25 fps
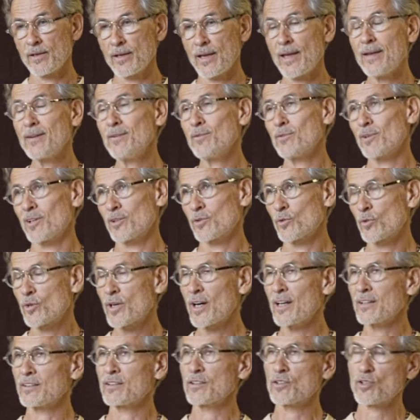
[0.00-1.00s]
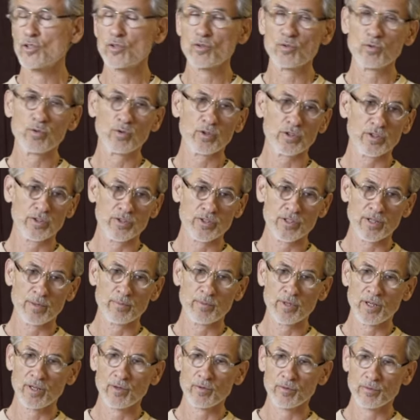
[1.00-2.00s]
Anyway, to cut this short, because
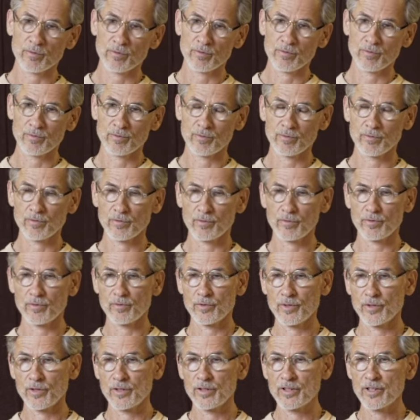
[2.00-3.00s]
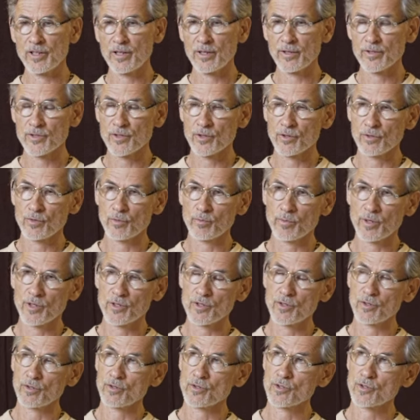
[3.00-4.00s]
I'm now indulging too
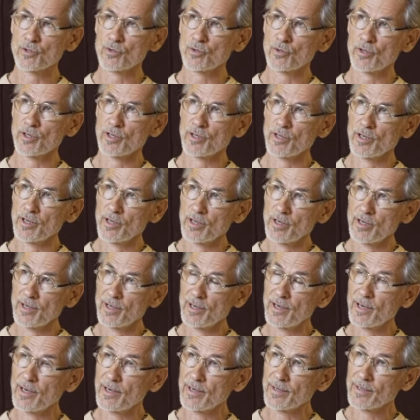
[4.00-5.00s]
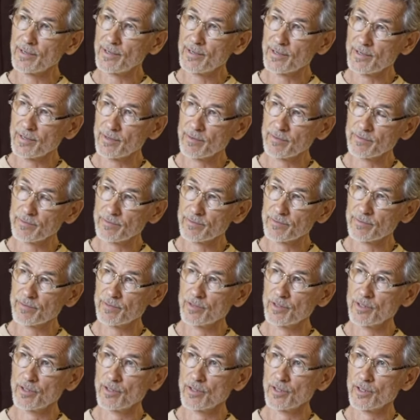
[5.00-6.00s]
much in the story, I have
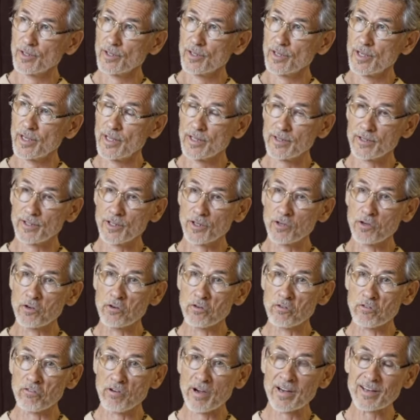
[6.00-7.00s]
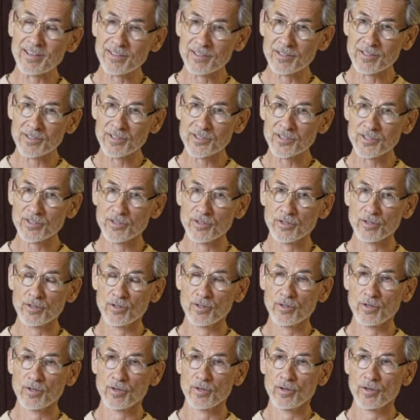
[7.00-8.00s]
had the greatest
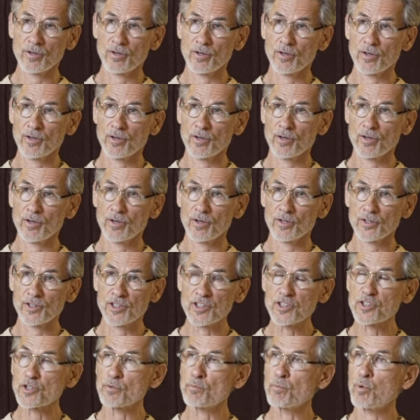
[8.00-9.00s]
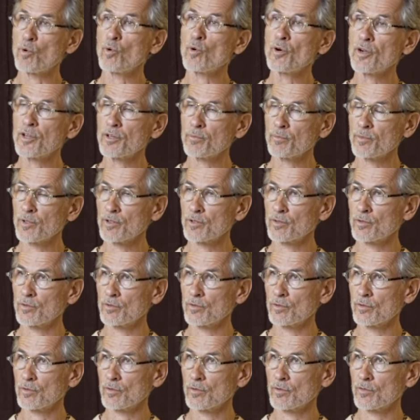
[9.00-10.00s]
disappointment
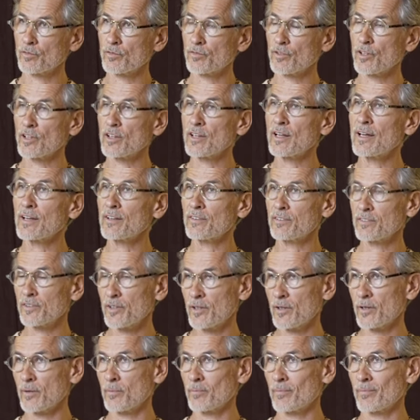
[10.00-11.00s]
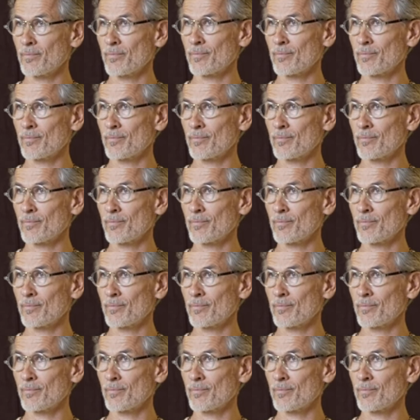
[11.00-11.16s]
of a lifetime,